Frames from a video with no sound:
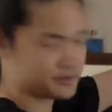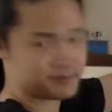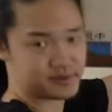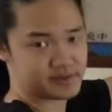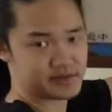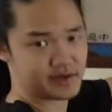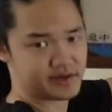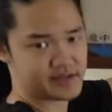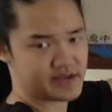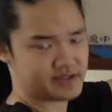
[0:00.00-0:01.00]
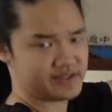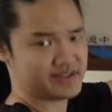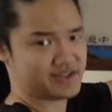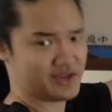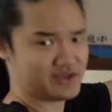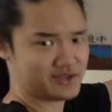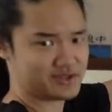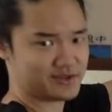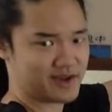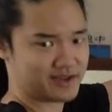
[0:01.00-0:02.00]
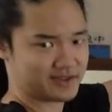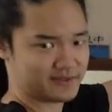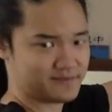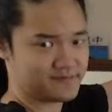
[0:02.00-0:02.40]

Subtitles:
impulse there. It's actually changing direction.